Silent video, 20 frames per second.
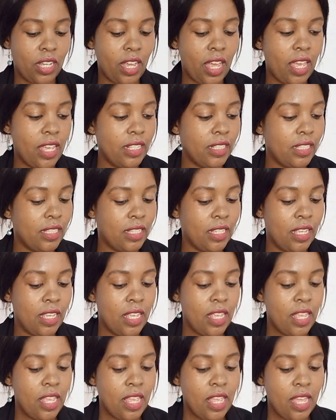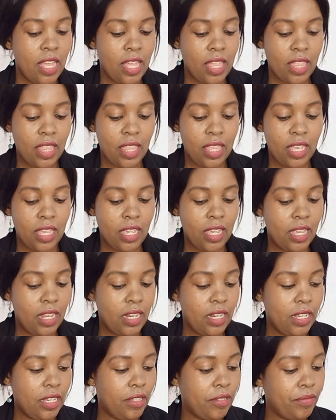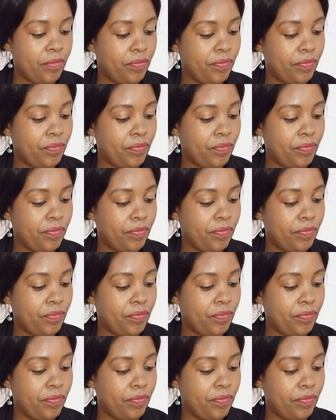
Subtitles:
guys. And then